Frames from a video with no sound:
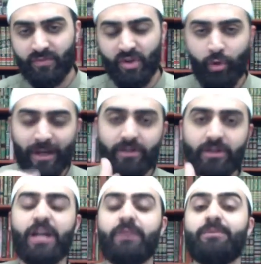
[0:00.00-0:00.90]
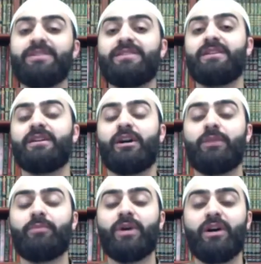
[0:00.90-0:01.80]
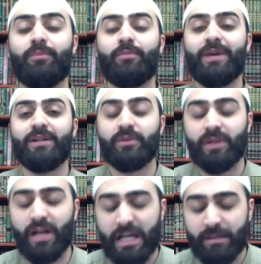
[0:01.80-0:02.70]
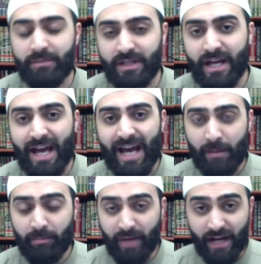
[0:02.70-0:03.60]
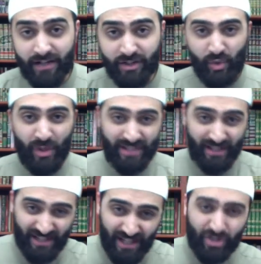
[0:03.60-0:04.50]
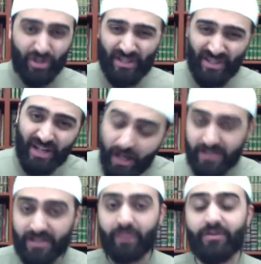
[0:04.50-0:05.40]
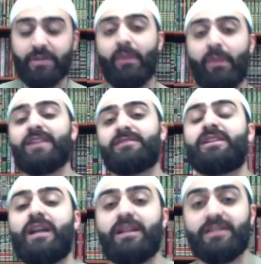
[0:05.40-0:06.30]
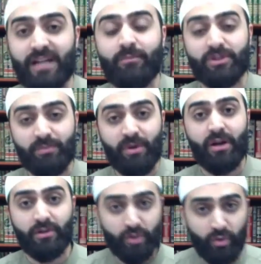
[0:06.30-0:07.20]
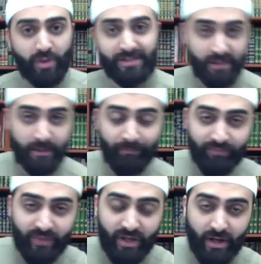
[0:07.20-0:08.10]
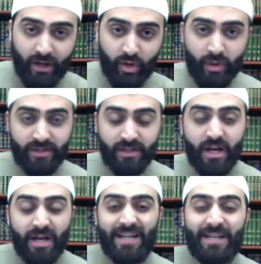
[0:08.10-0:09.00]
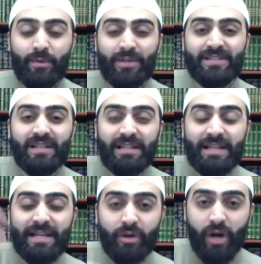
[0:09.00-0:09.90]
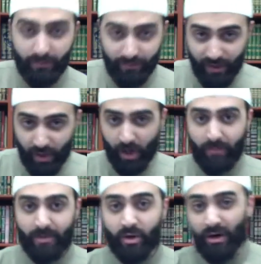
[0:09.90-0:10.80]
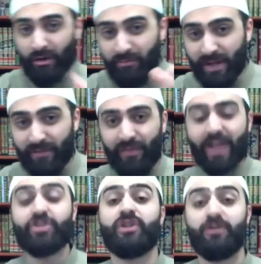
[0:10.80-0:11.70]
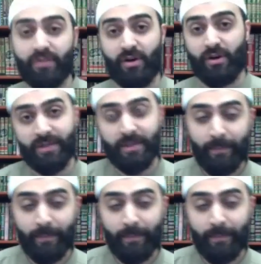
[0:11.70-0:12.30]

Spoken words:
Ubaydullah ibn Abbas, who was essentially the cousin of Imam al-Hasan alayhi salam, was bought out. Who was he? Who was he? He was the leader of the army or a big faction of the army.